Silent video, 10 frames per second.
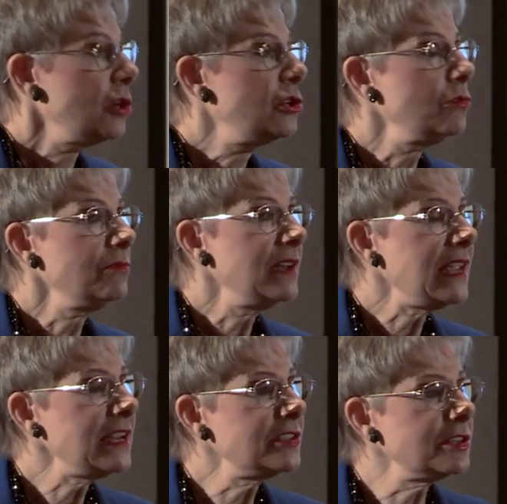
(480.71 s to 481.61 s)
You
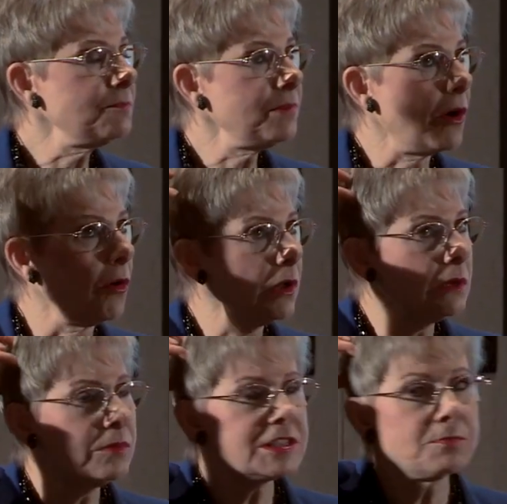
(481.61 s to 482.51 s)
need to
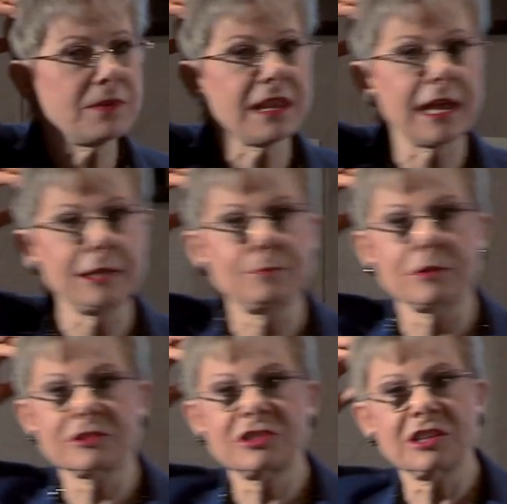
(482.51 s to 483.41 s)
always be
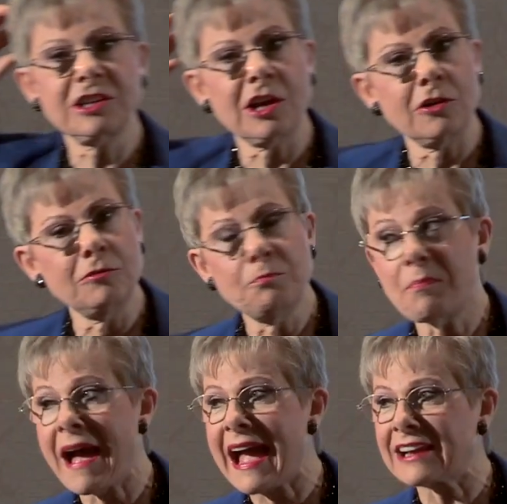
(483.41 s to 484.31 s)
able to go
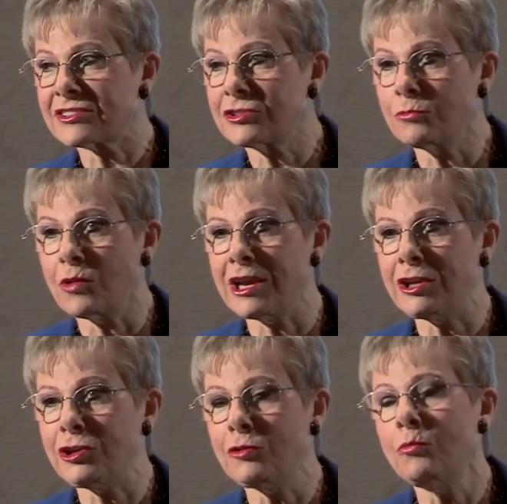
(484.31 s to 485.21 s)
back to where
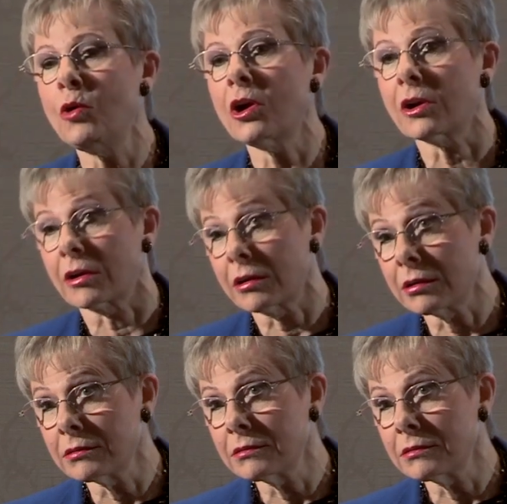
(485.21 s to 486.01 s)
you were.